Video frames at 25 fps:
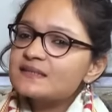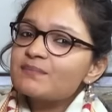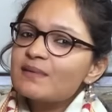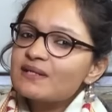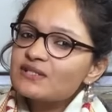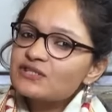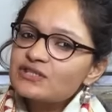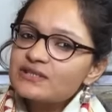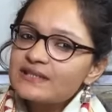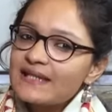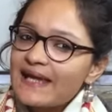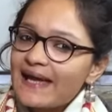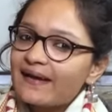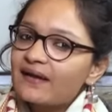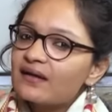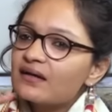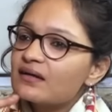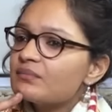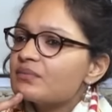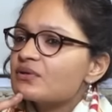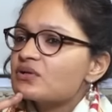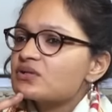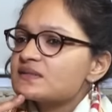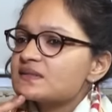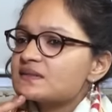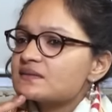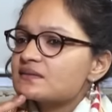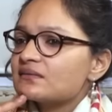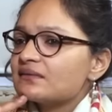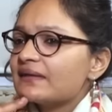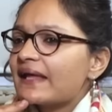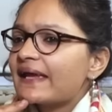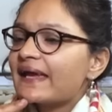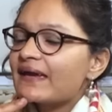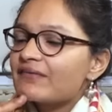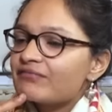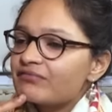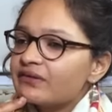special anger? Because
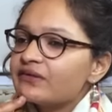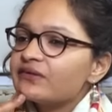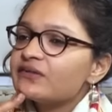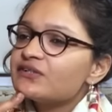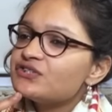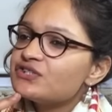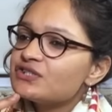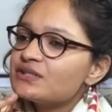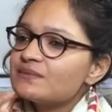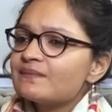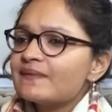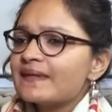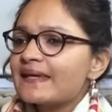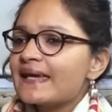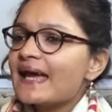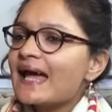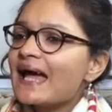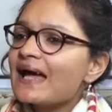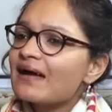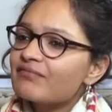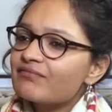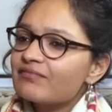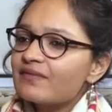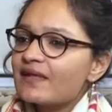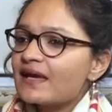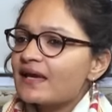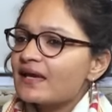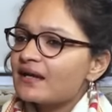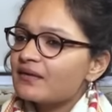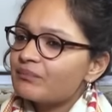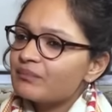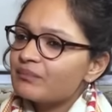like every regime, they have their